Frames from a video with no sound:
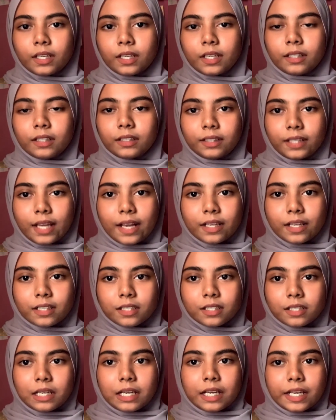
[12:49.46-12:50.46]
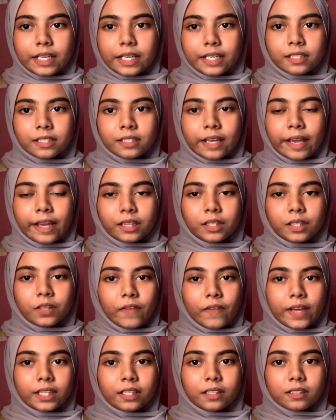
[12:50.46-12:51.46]
Next is
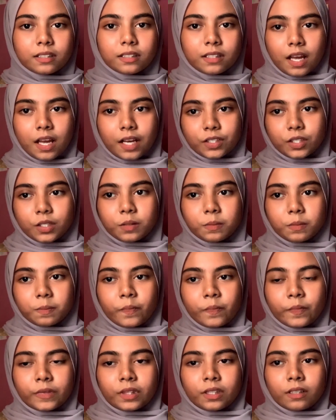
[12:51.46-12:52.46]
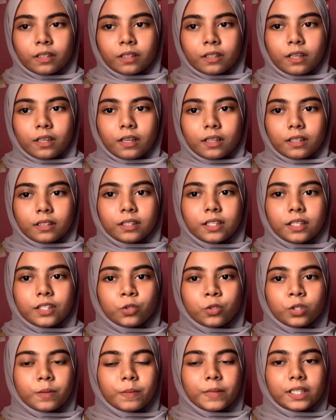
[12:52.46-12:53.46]
activated sludge, the
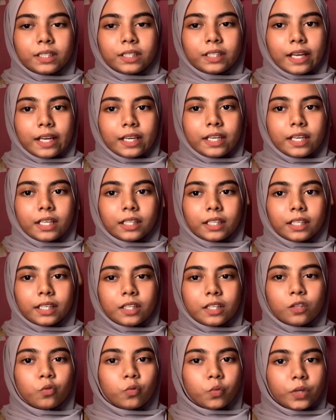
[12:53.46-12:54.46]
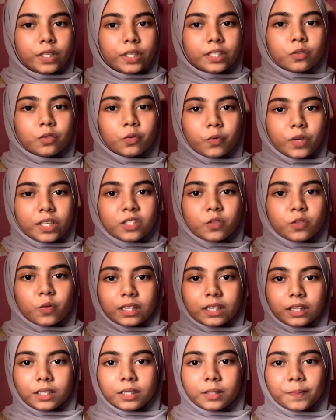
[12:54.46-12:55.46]
treatment technique in which
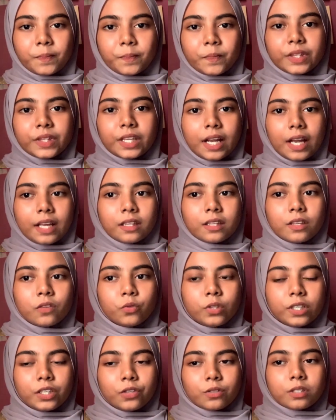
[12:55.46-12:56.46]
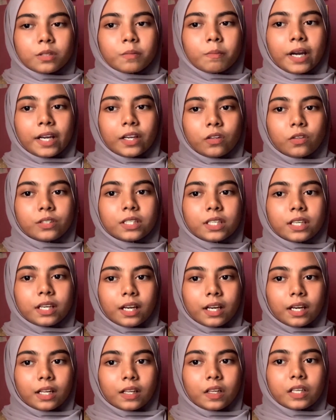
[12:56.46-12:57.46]
wastewater and reused
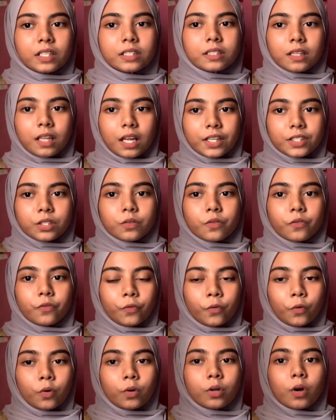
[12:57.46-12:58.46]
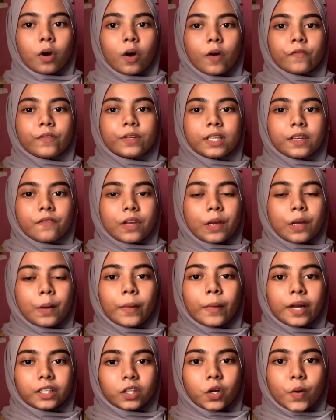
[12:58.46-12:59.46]
biological sludge full of living
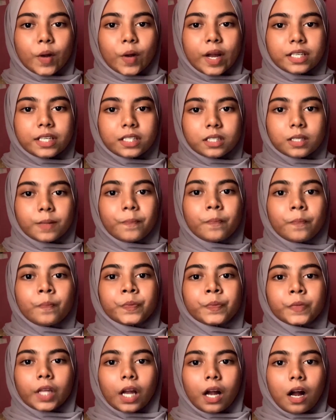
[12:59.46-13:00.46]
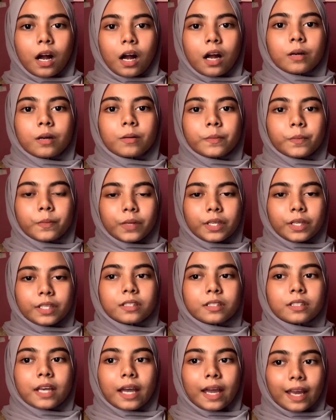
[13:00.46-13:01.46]
microorganisms are mixed
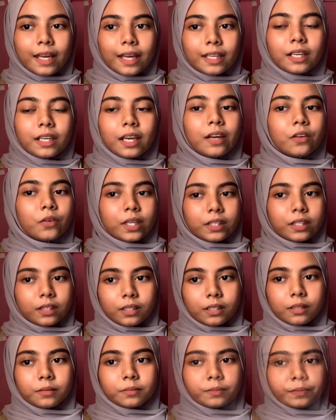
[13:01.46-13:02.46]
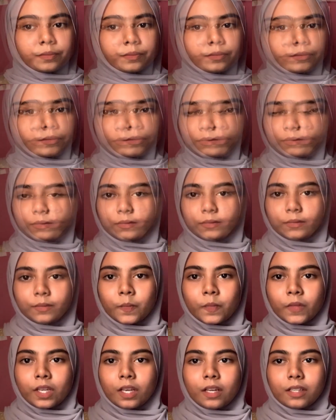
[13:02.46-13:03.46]
and aerated.
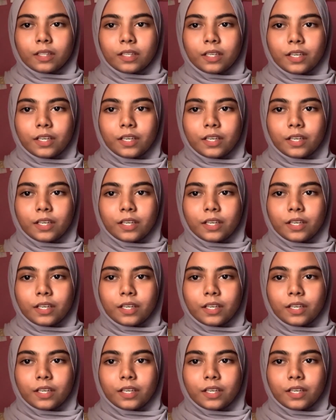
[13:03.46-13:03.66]
The